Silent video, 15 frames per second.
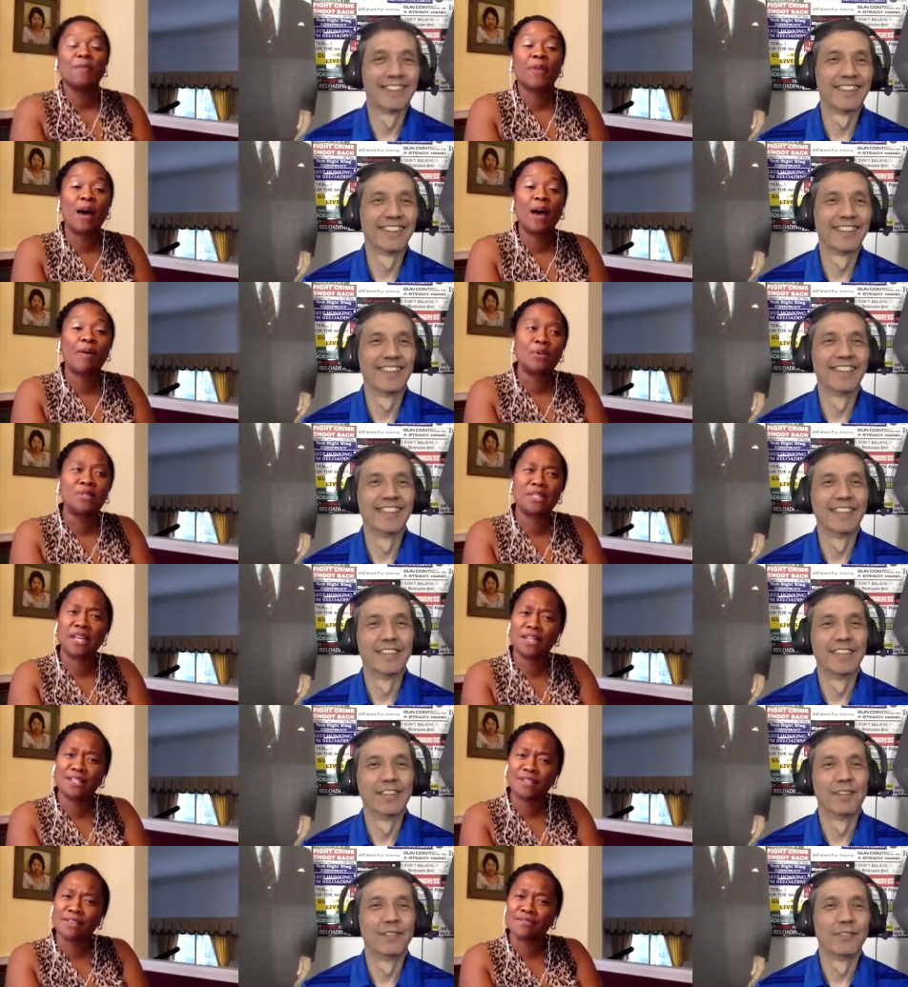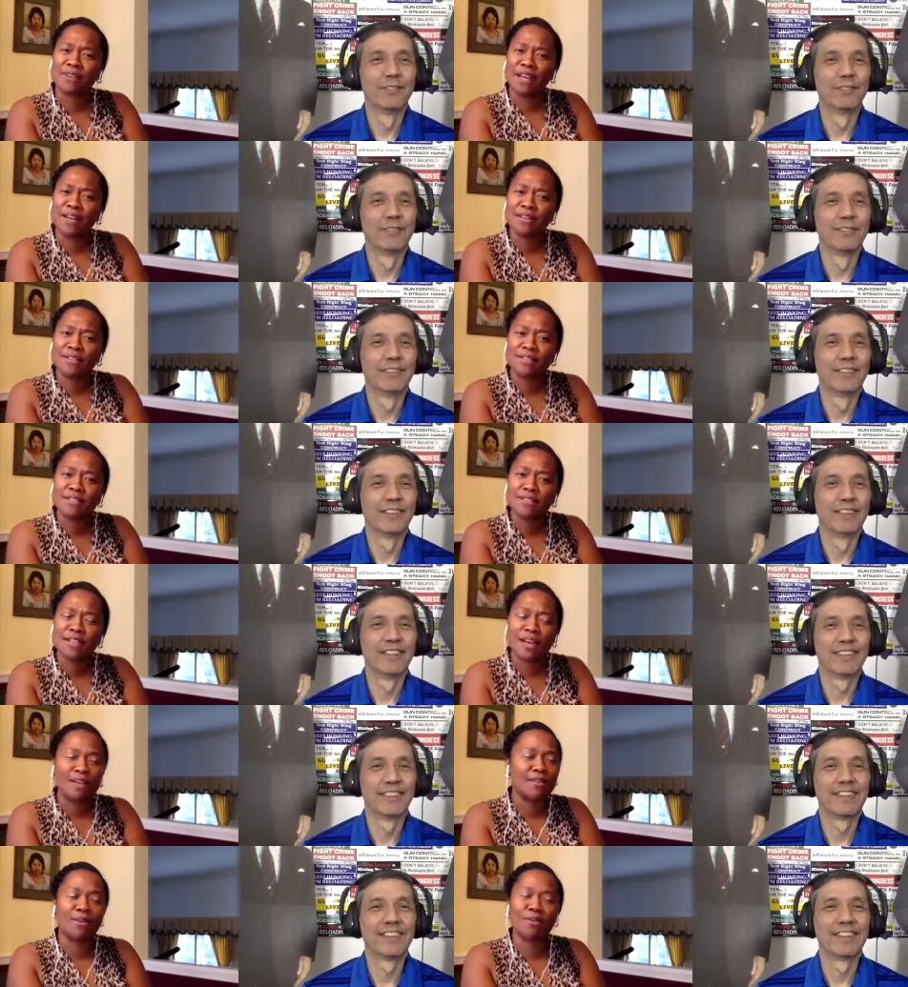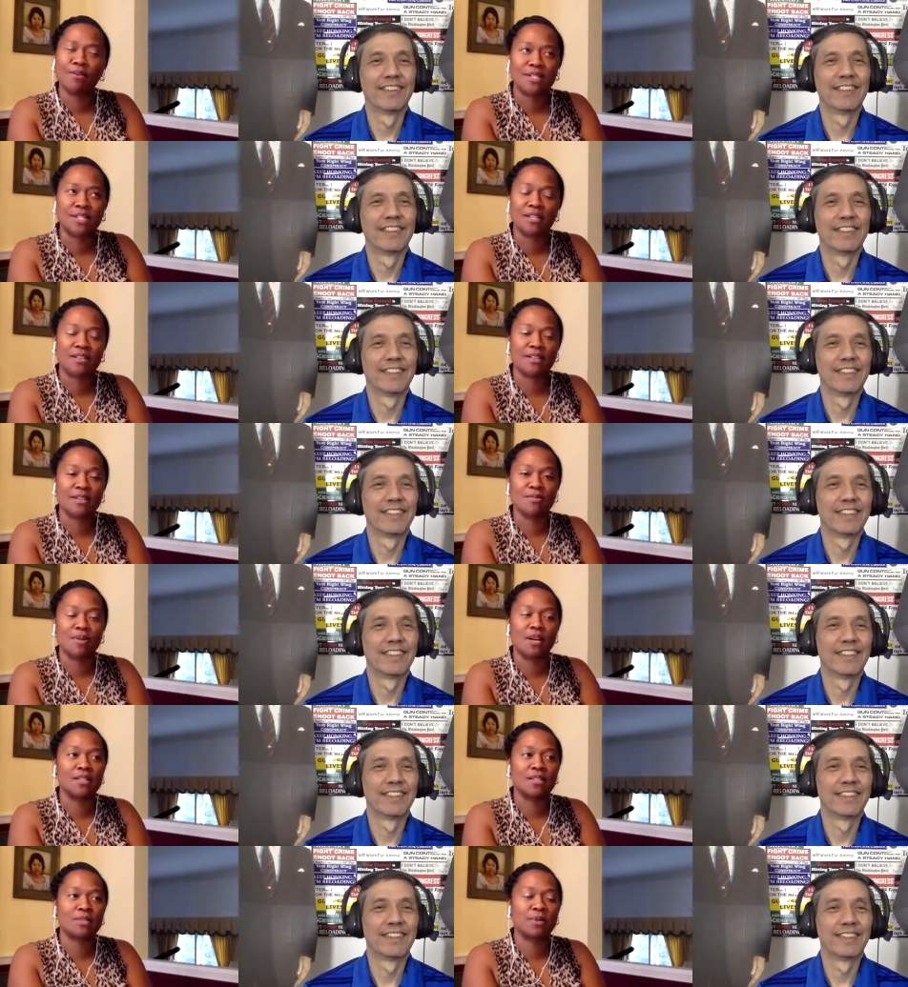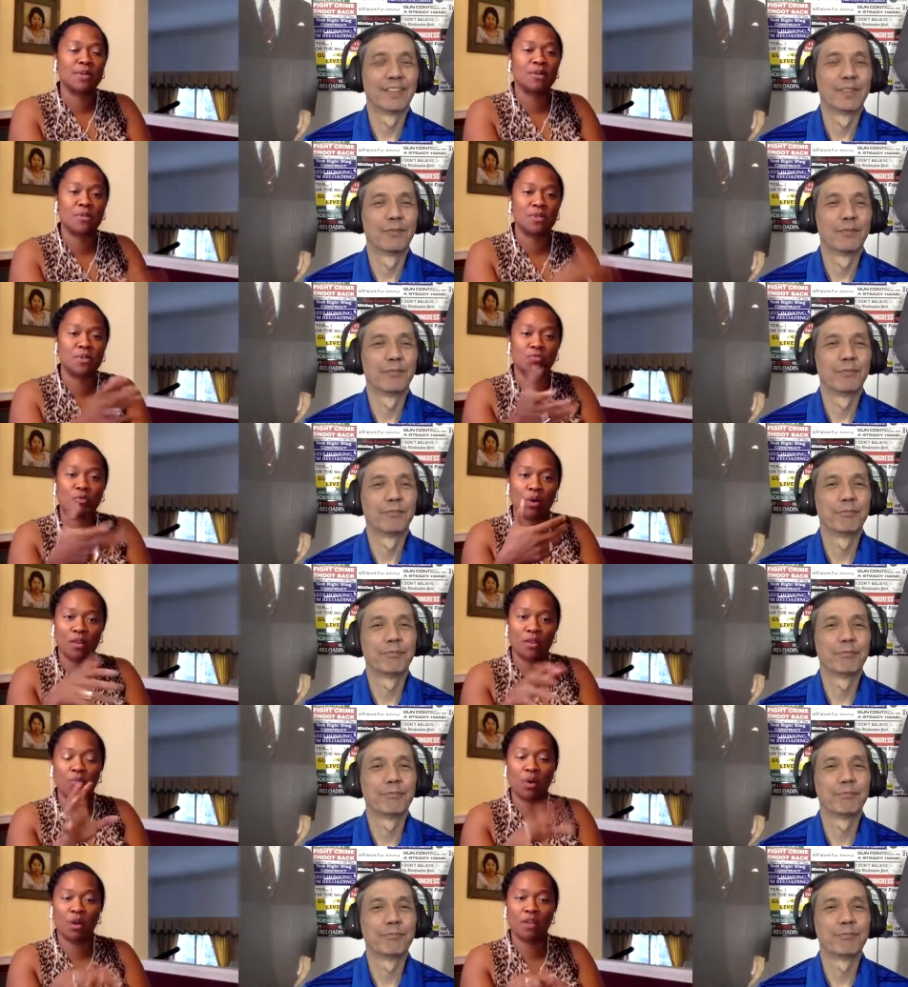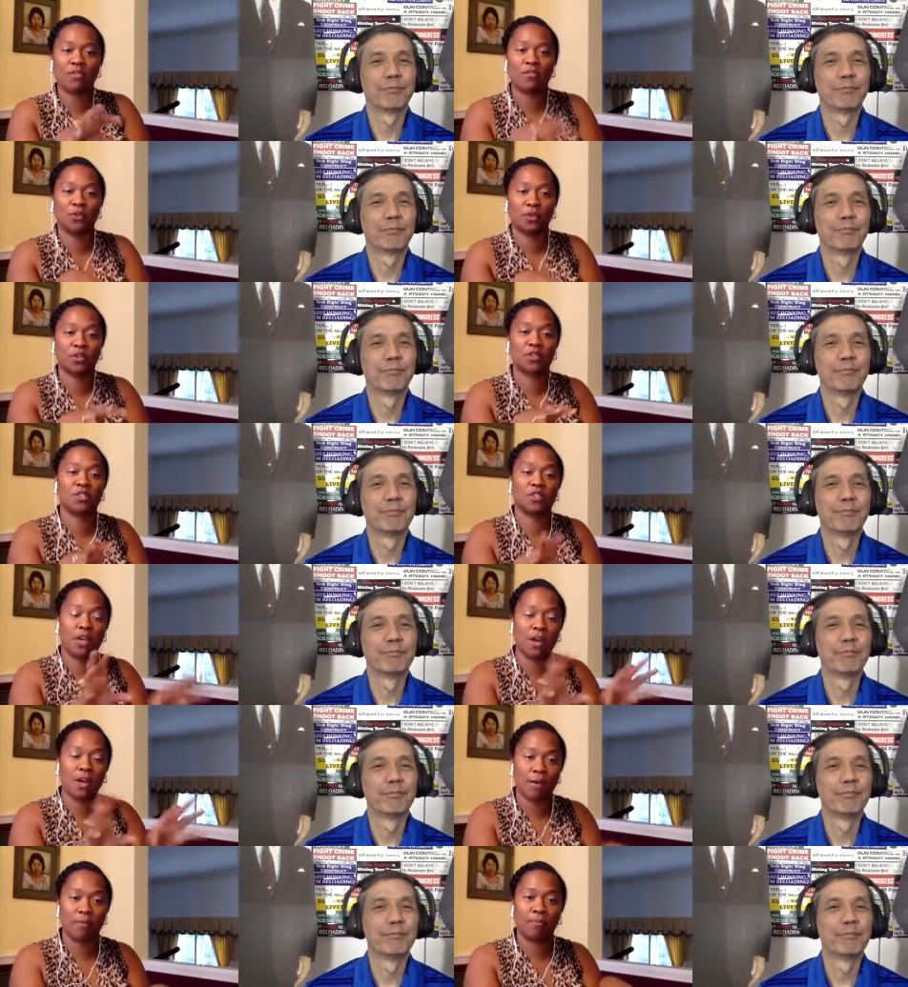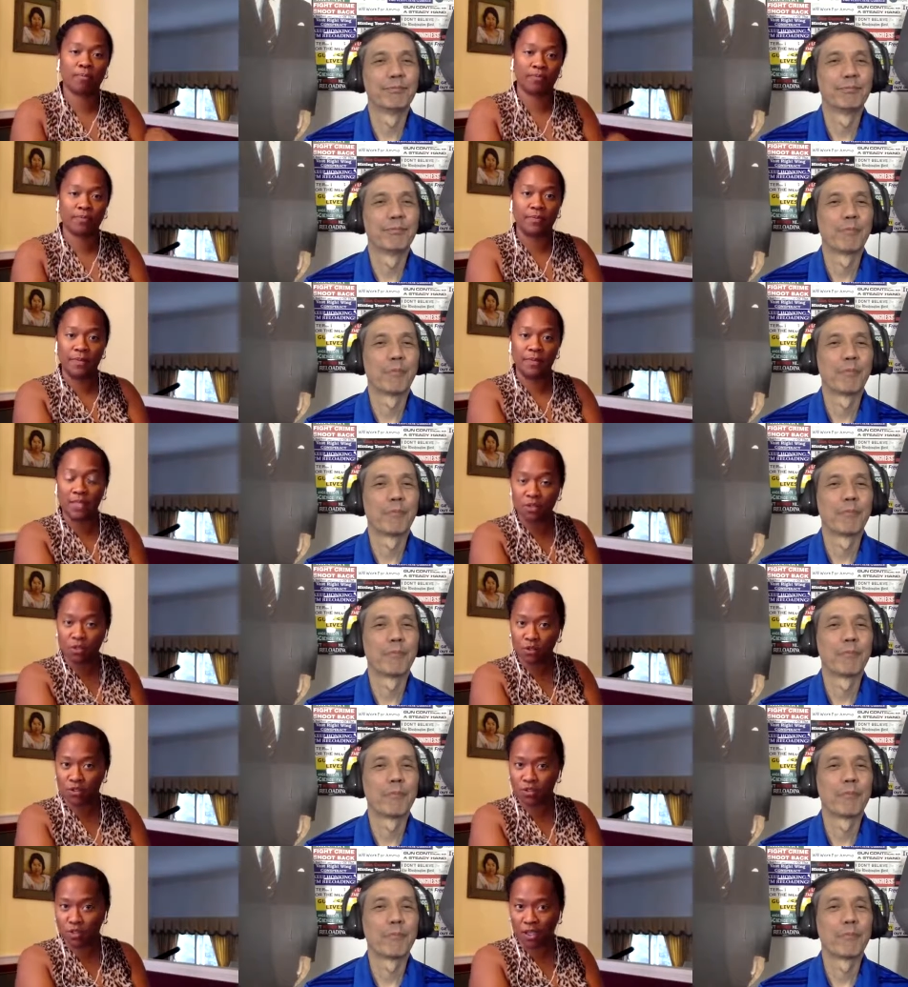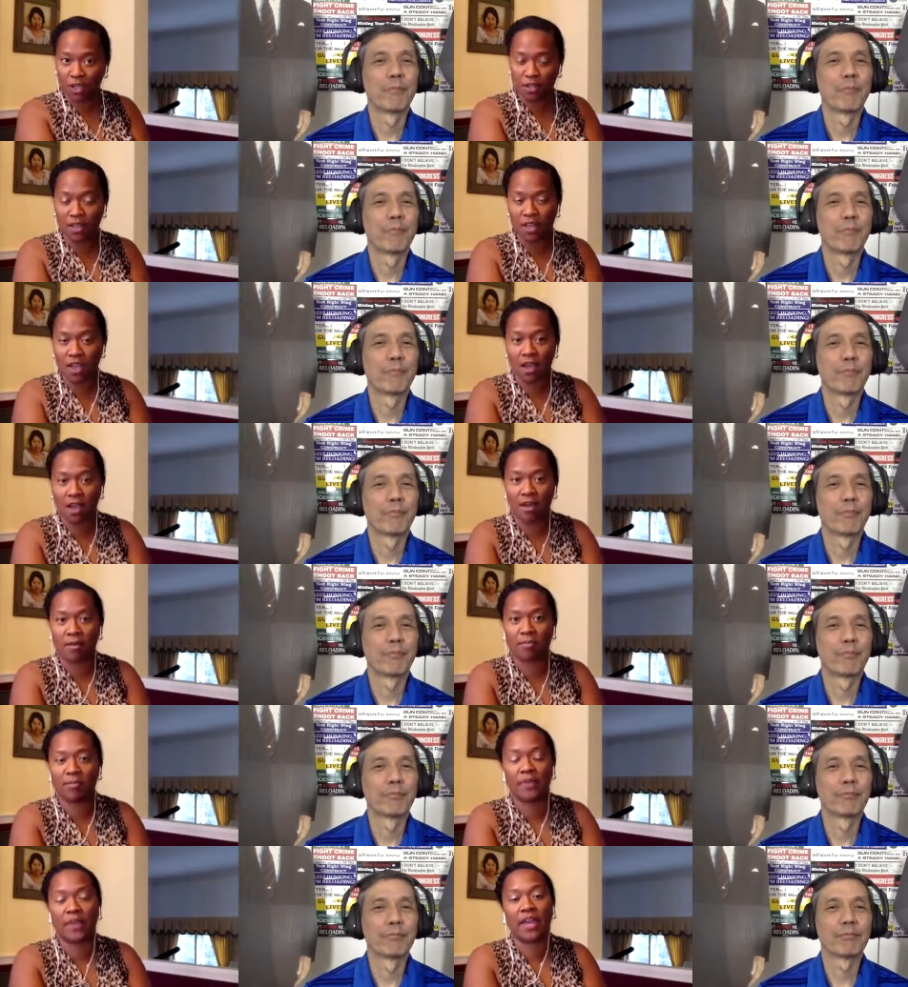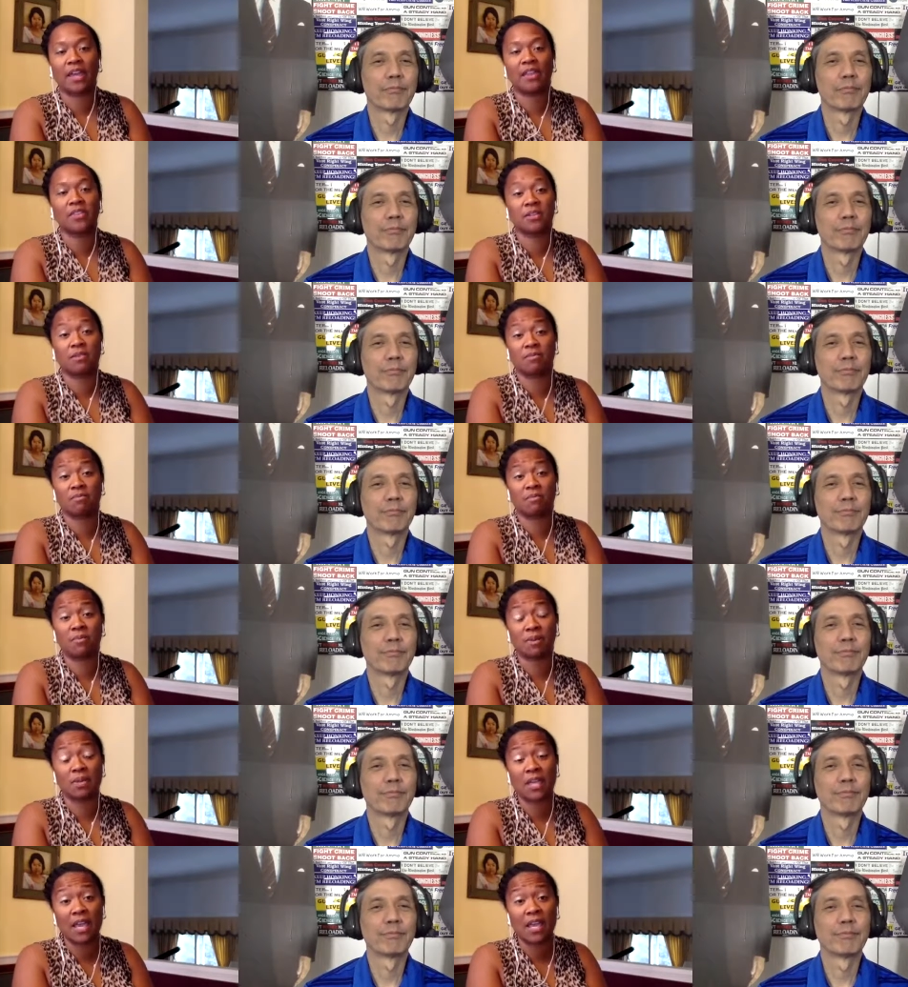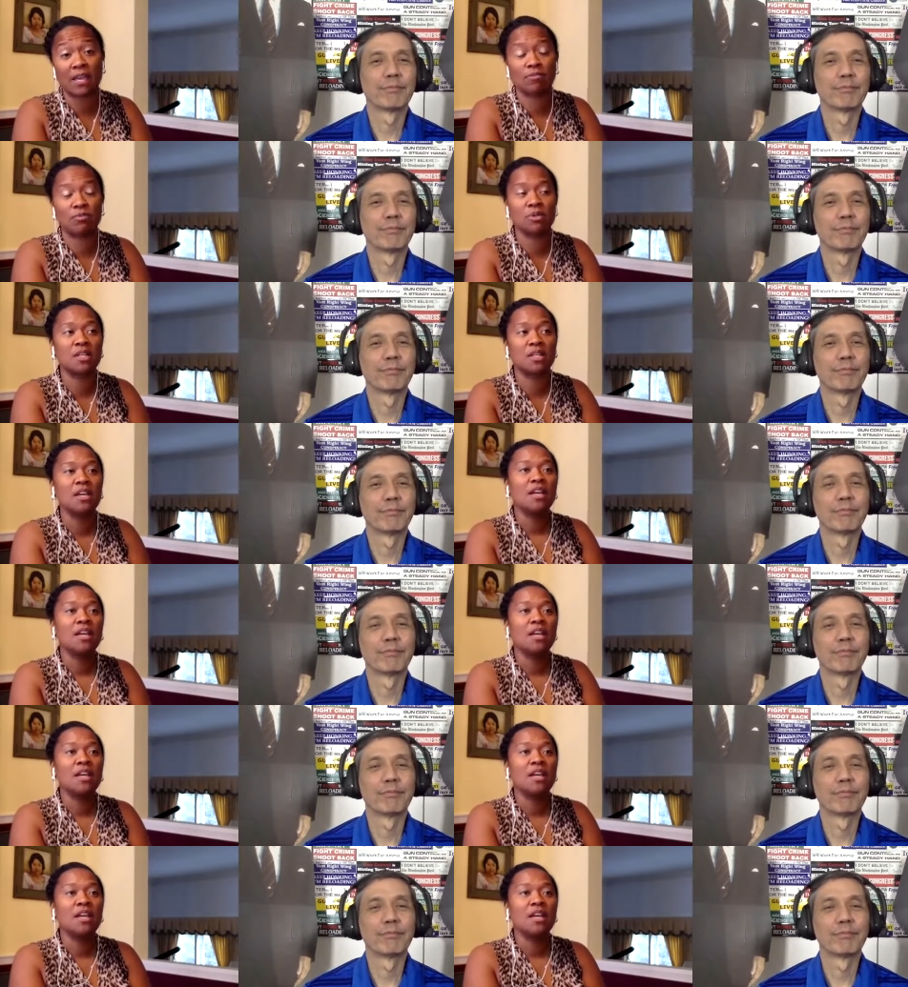Speaker 1: Um, was against the Raiders. I don't know which year it was, but it was one of the first um, meal during the um, the anthem games